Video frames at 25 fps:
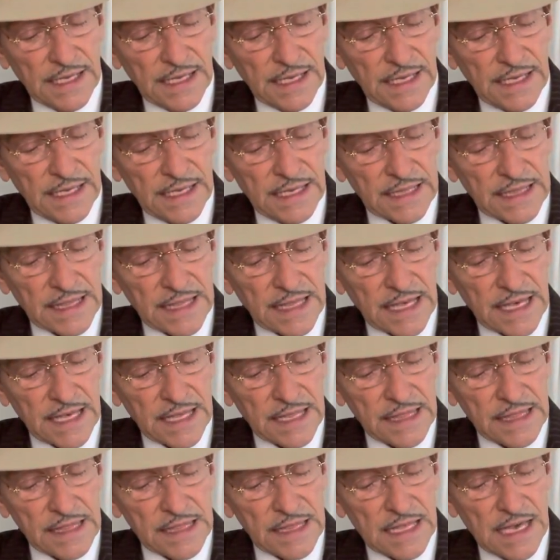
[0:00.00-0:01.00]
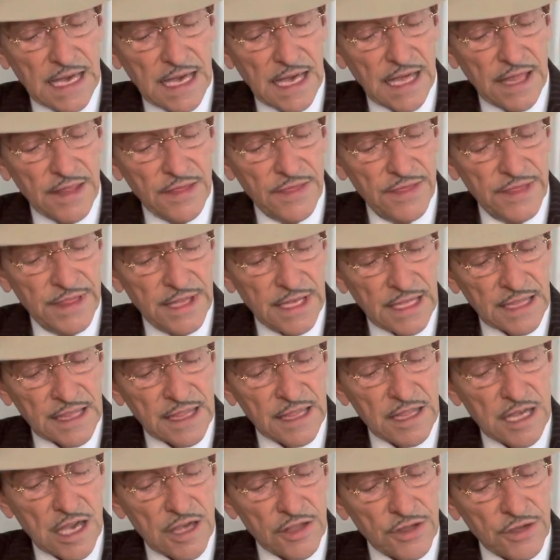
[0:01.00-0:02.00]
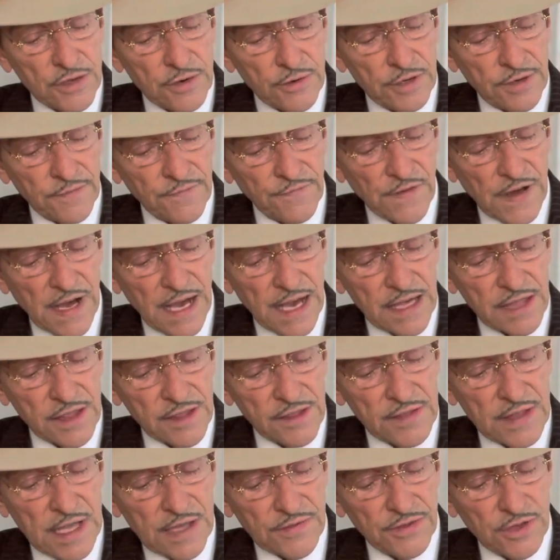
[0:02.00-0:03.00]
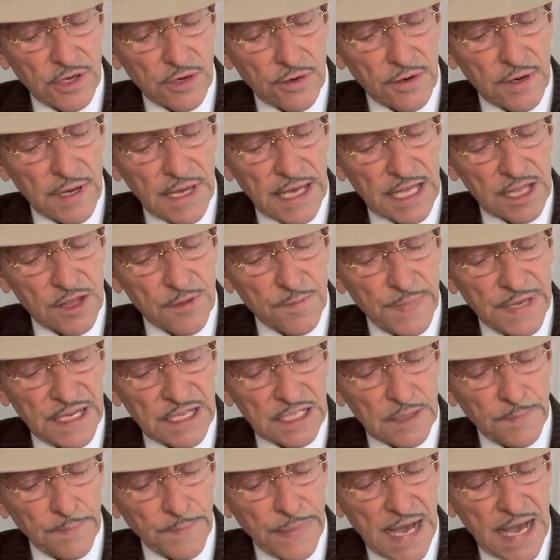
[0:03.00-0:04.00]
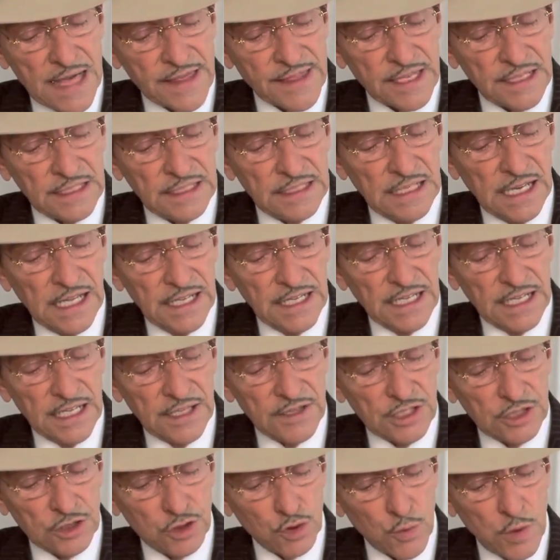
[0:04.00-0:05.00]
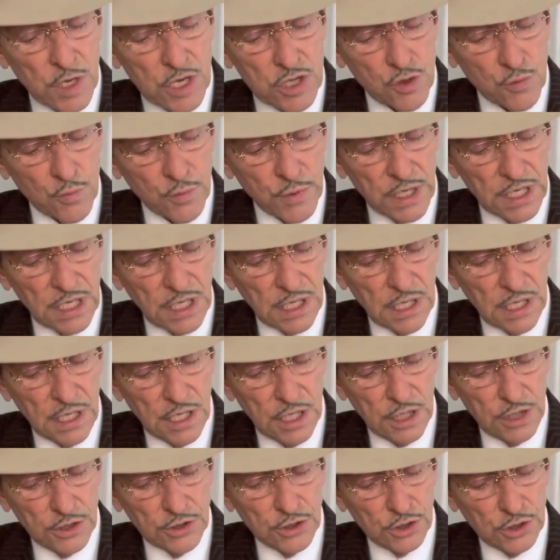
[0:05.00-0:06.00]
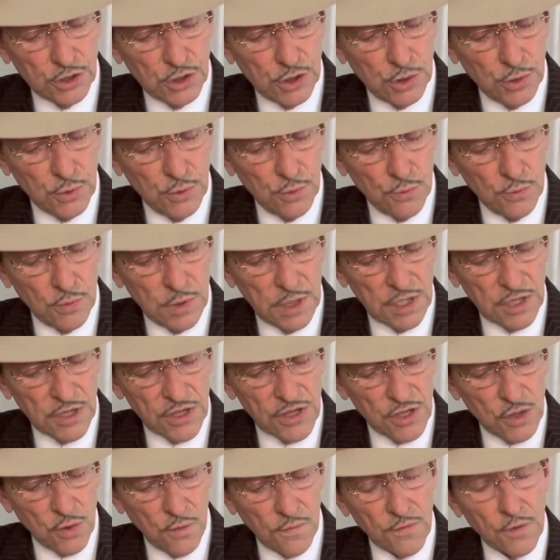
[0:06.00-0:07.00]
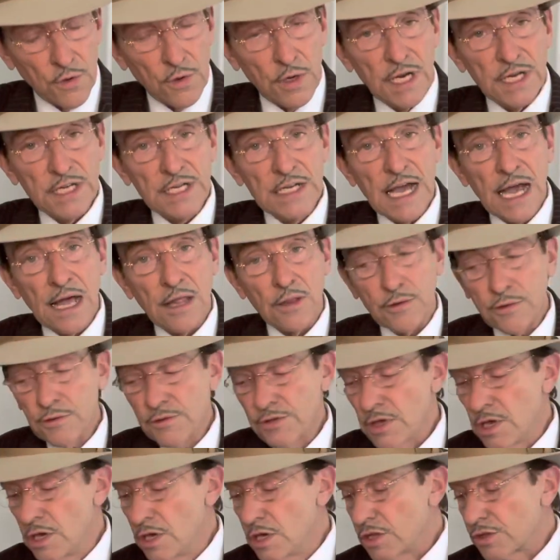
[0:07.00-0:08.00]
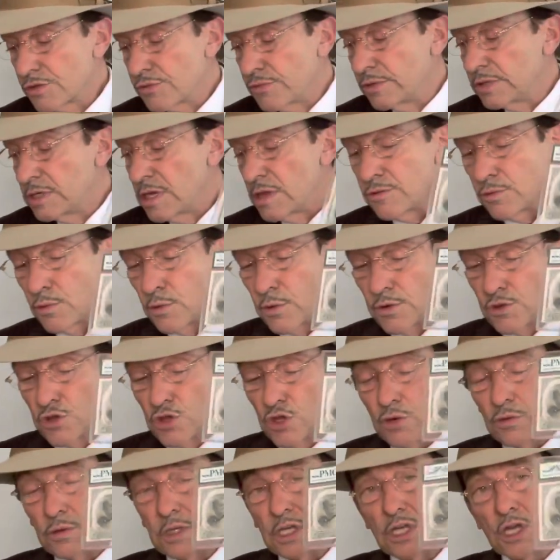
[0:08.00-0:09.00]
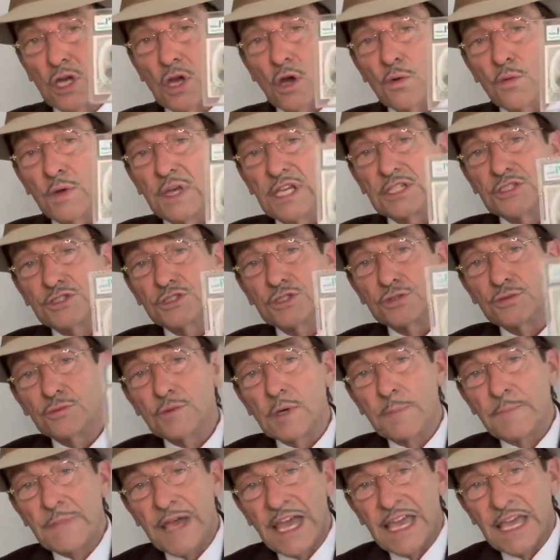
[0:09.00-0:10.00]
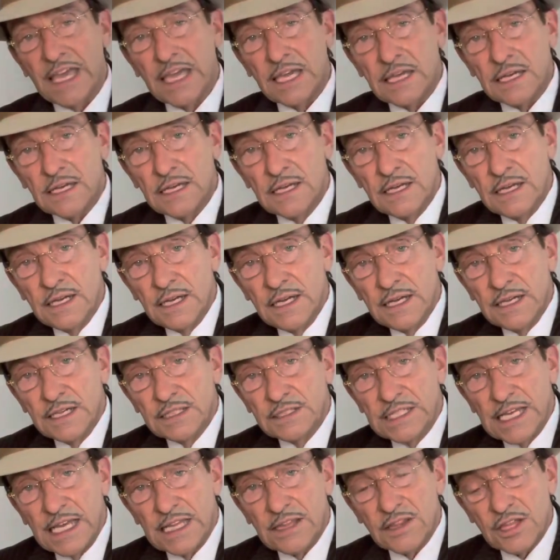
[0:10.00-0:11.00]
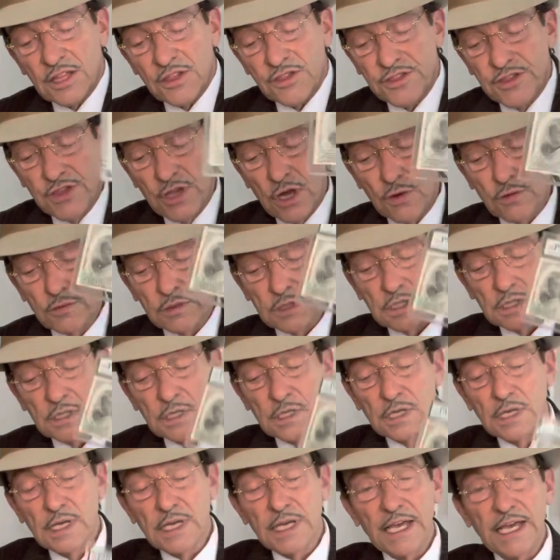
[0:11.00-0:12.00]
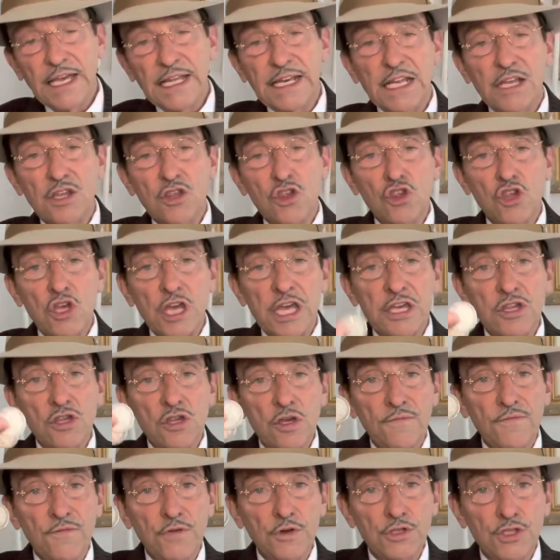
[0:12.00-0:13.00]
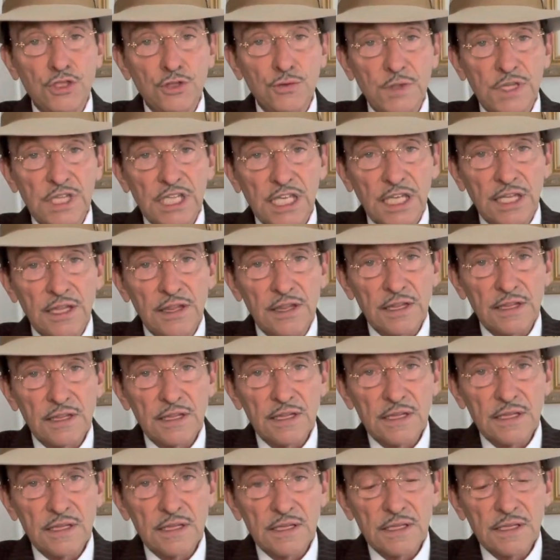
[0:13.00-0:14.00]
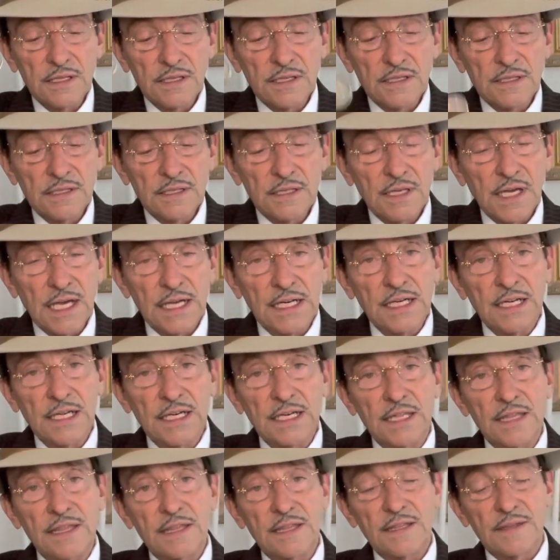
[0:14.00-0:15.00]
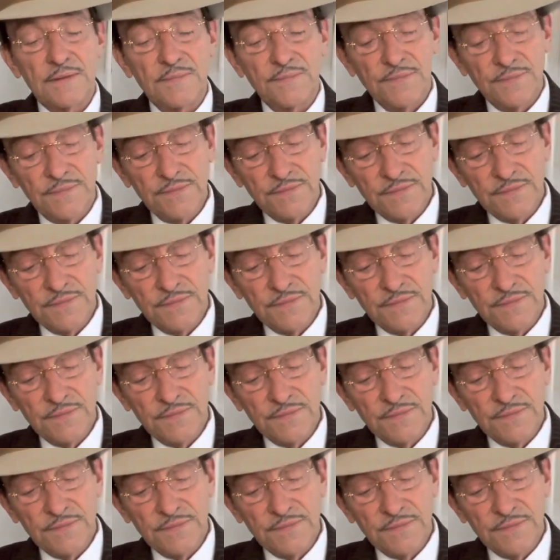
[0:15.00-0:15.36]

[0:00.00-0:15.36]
It says, "This certifies that there has been deposited in the treasury 2 silver dollars." So in other words, you could go into a bank, take this note, and exchange it for 2 of these. Kind of nice.